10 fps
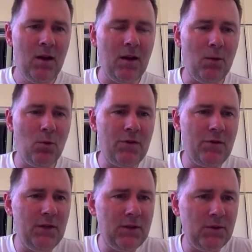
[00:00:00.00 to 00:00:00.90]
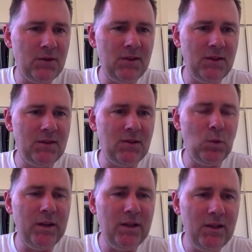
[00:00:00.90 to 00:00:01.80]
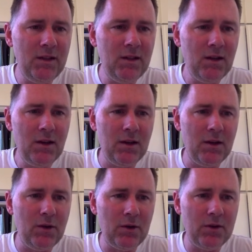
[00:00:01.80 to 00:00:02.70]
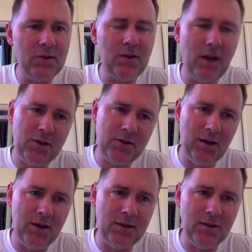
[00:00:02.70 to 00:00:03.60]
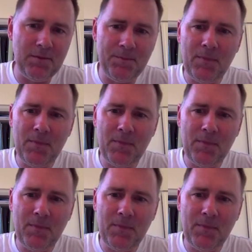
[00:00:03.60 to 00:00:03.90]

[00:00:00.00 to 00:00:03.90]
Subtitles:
and what frequencies do we need in order to calculate it?